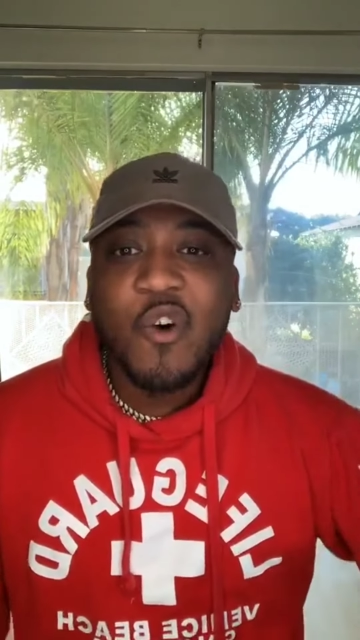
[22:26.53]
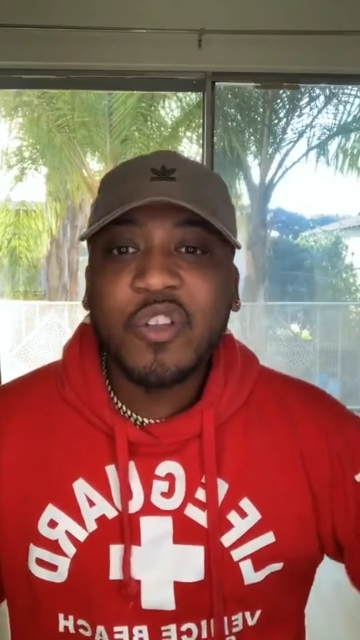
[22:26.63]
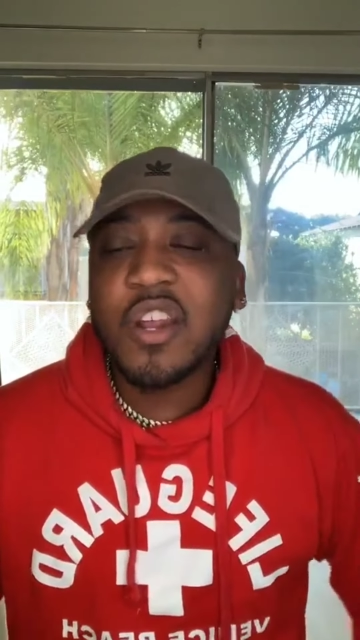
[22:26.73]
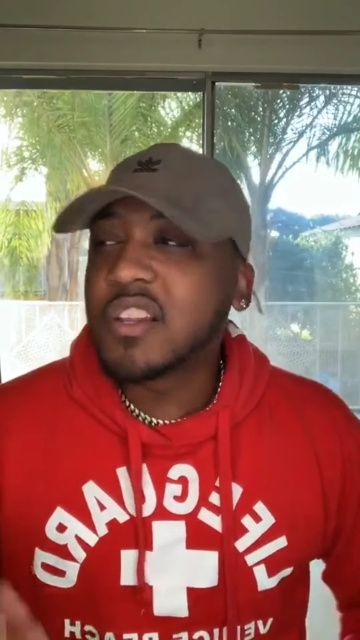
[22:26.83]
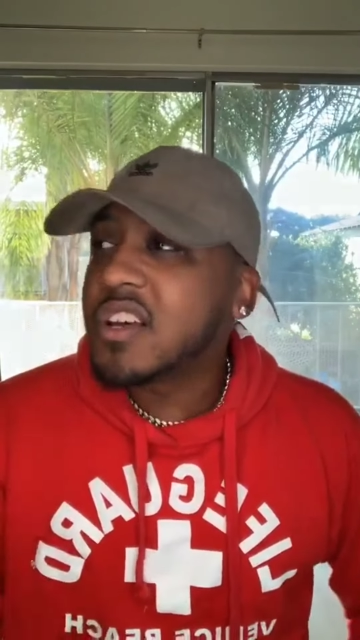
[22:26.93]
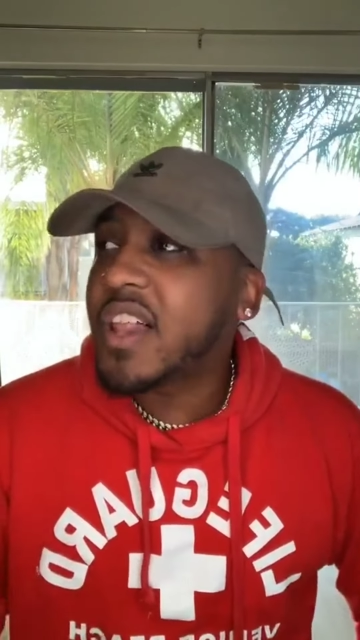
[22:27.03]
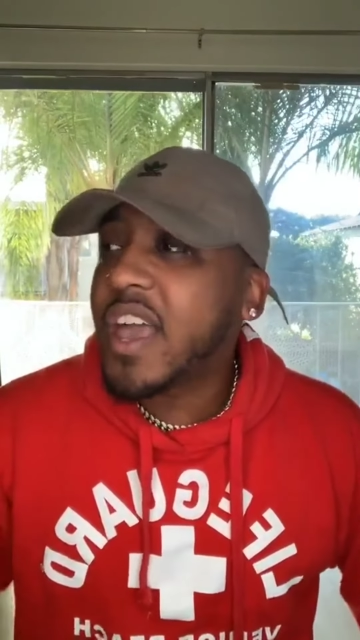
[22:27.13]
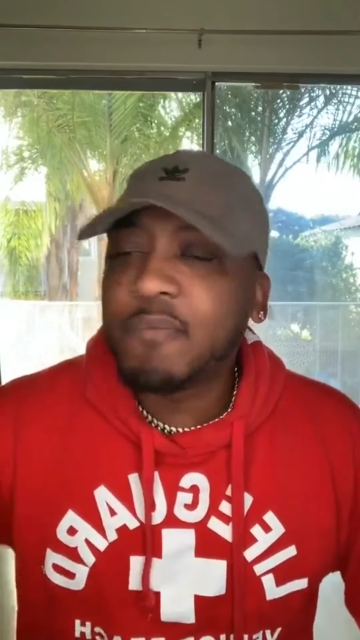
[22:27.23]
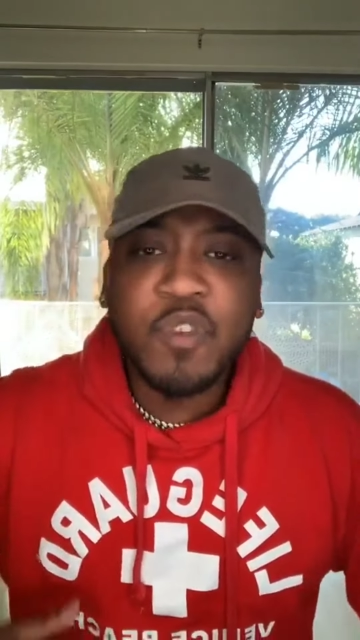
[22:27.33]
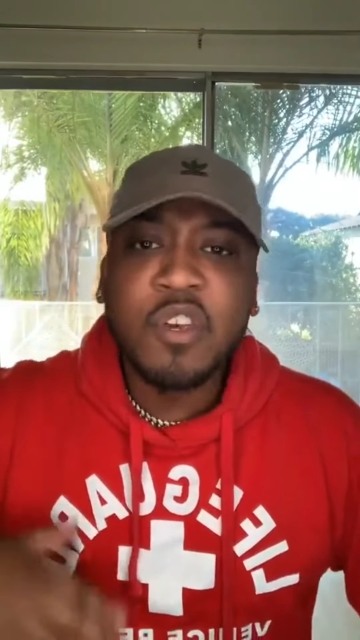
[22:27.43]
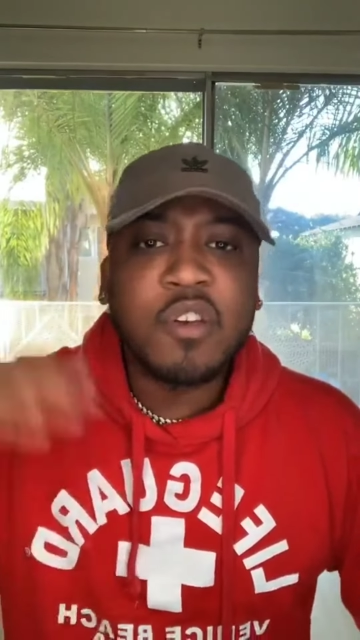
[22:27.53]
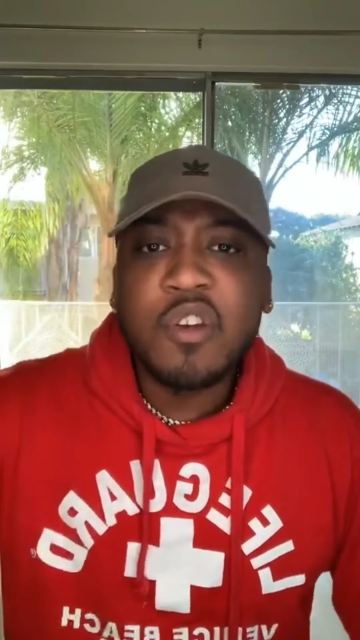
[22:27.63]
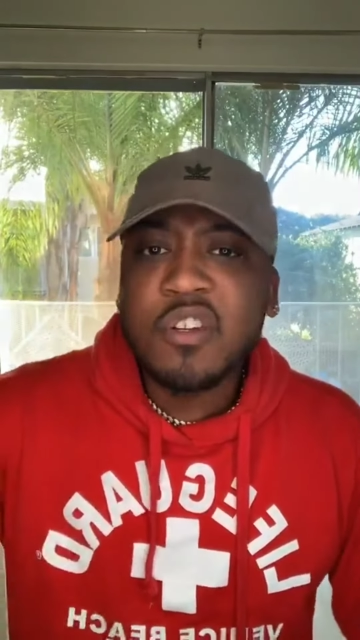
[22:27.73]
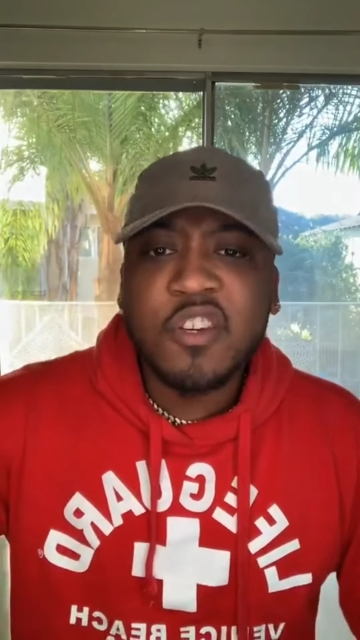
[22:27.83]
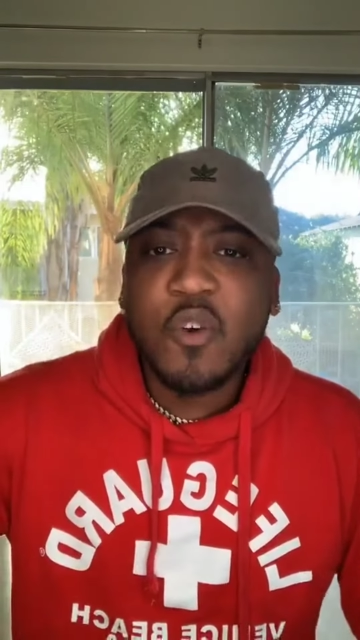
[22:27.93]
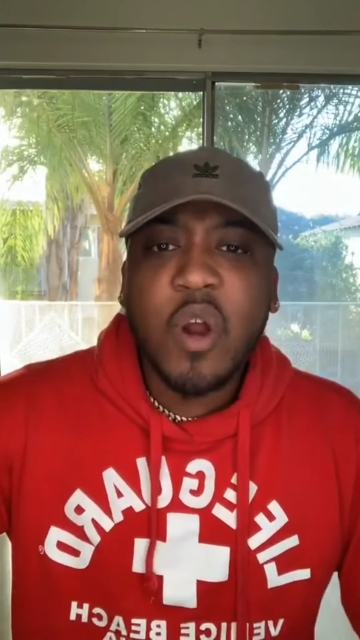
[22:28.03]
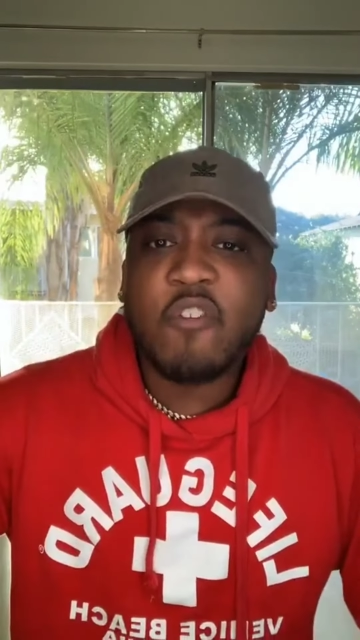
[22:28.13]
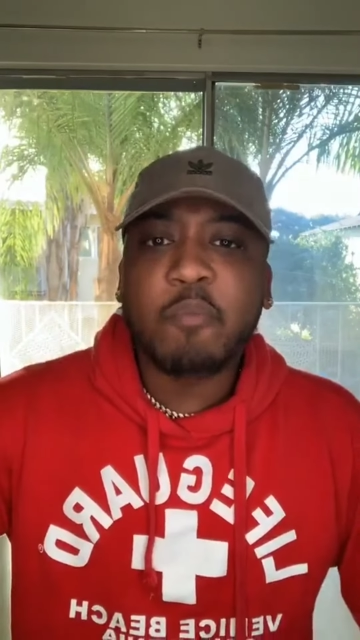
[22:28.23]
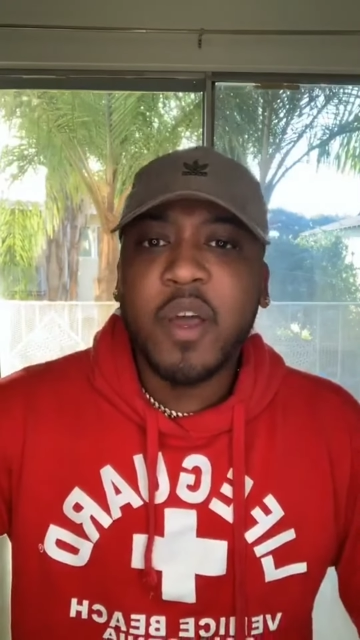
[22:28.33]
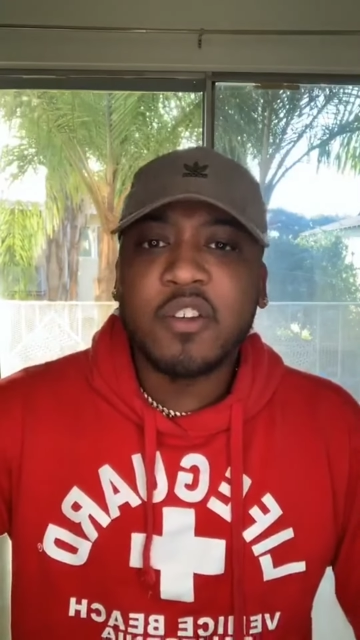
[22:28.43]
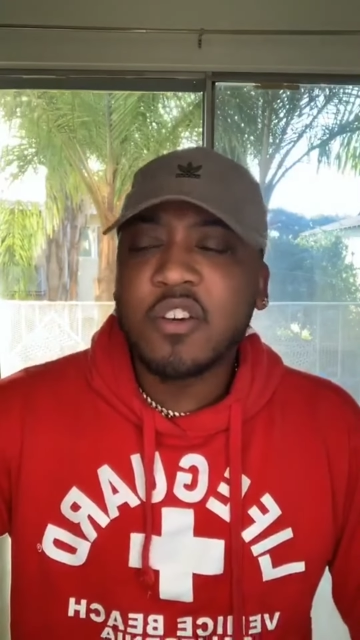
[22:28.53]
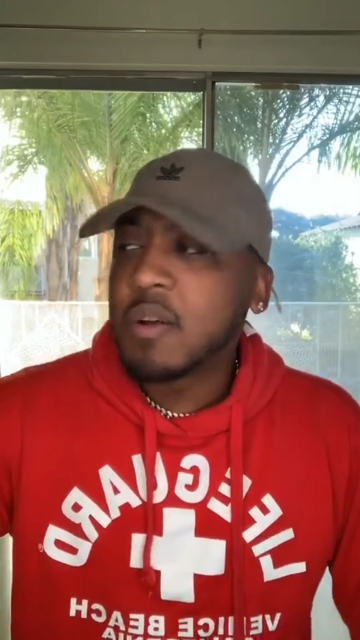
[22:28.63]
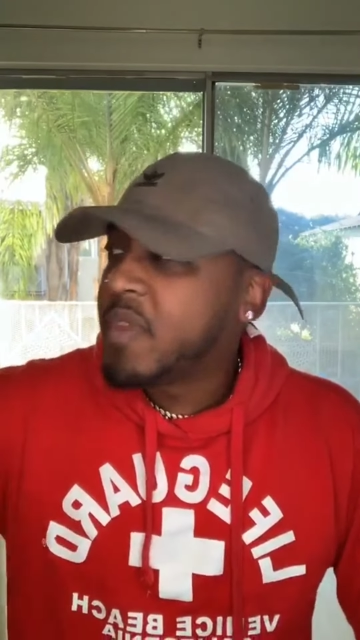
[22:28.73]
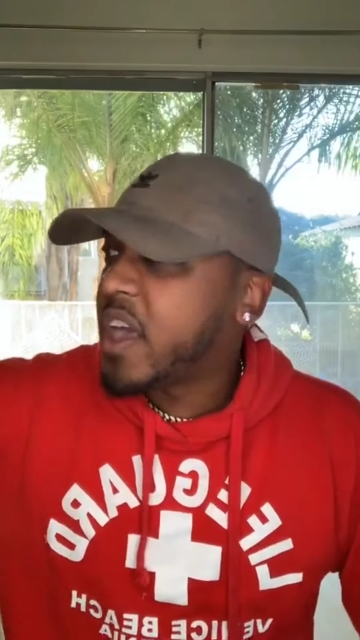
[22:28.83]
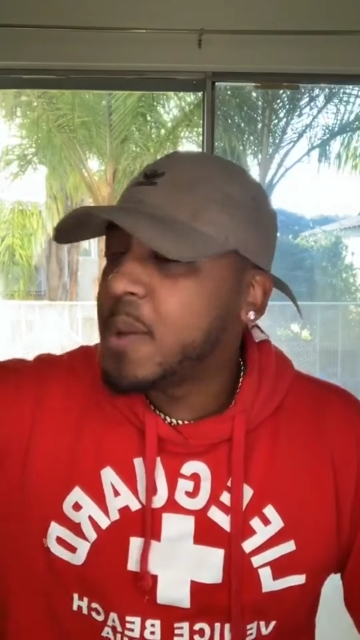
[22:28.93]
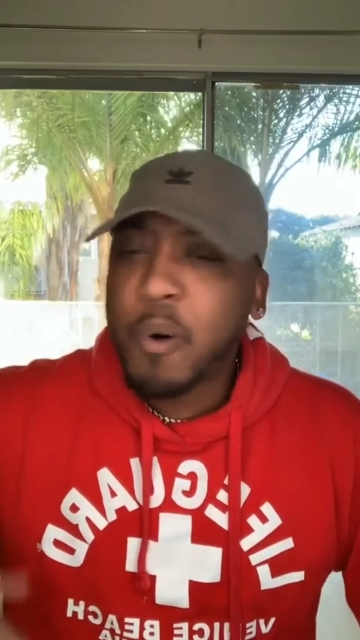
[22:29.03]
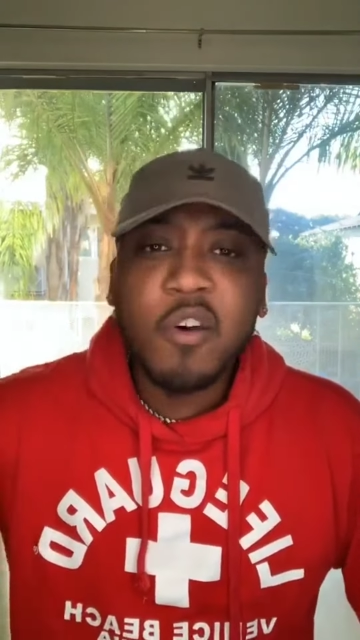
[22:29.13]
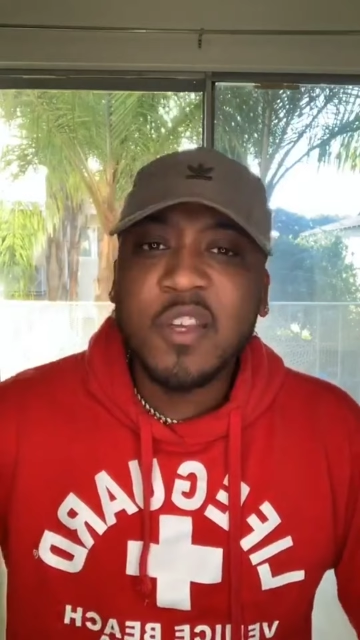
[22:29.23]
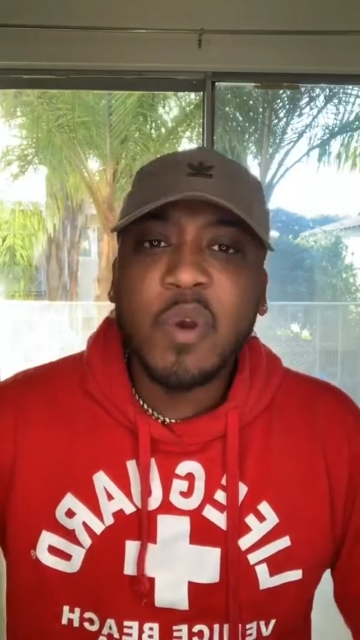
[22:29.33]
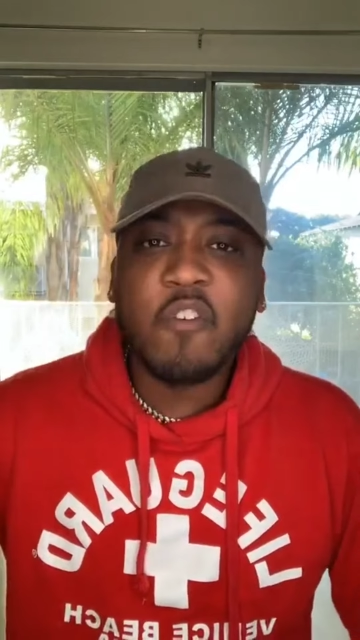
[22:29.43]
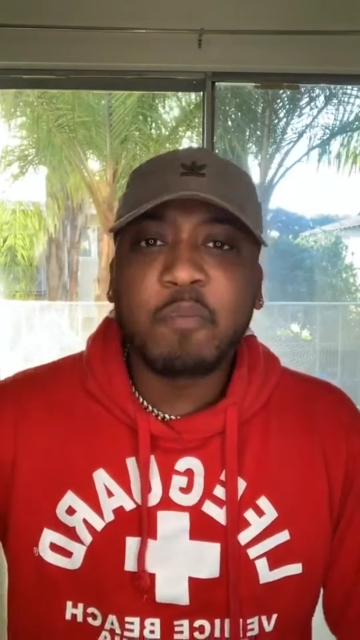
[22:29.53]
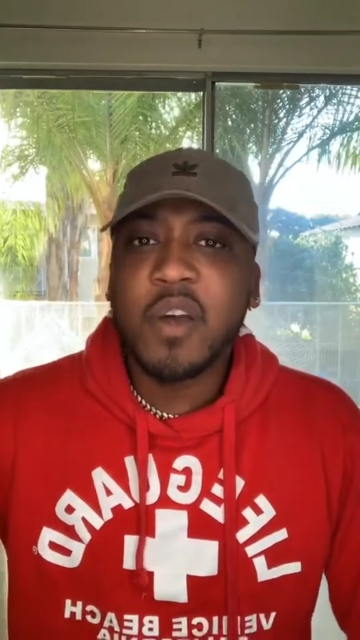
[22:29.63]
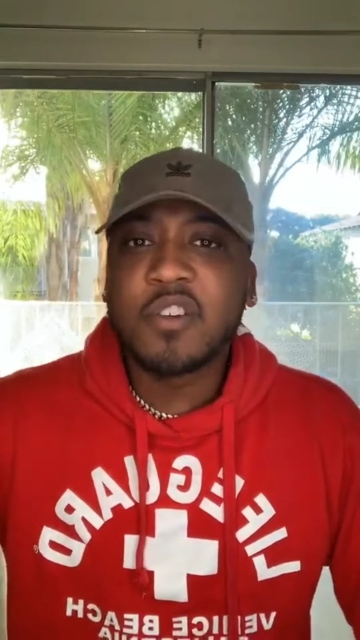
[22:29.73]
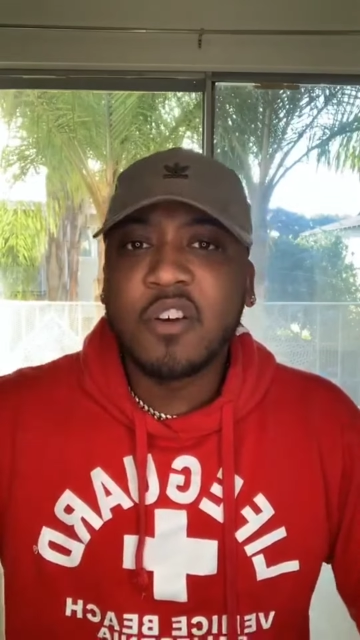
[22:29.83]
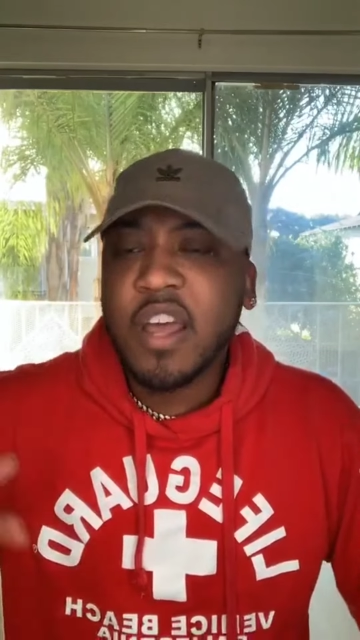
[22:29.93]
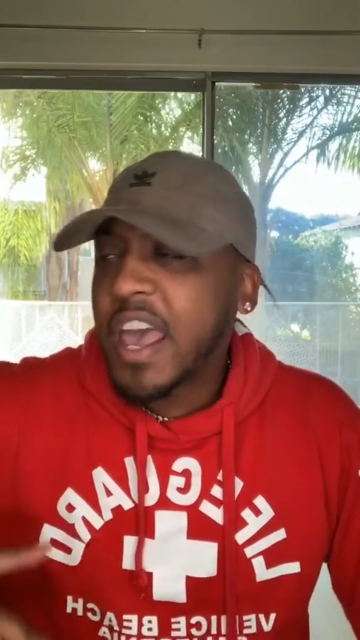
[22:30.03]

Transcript: Or did it look like you, you just took whatever picture and you posted whatever picture